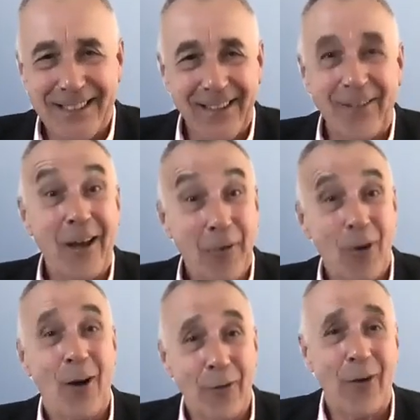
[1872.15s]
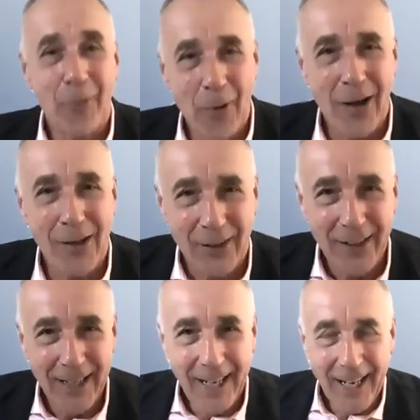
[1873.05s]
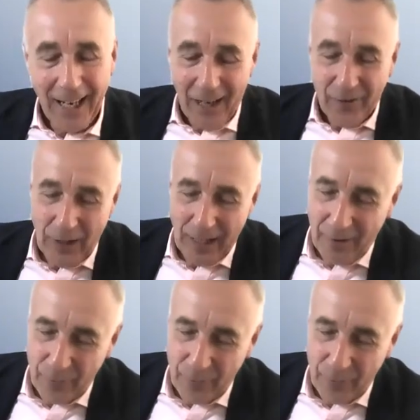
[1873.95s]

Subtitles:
and they work very well. But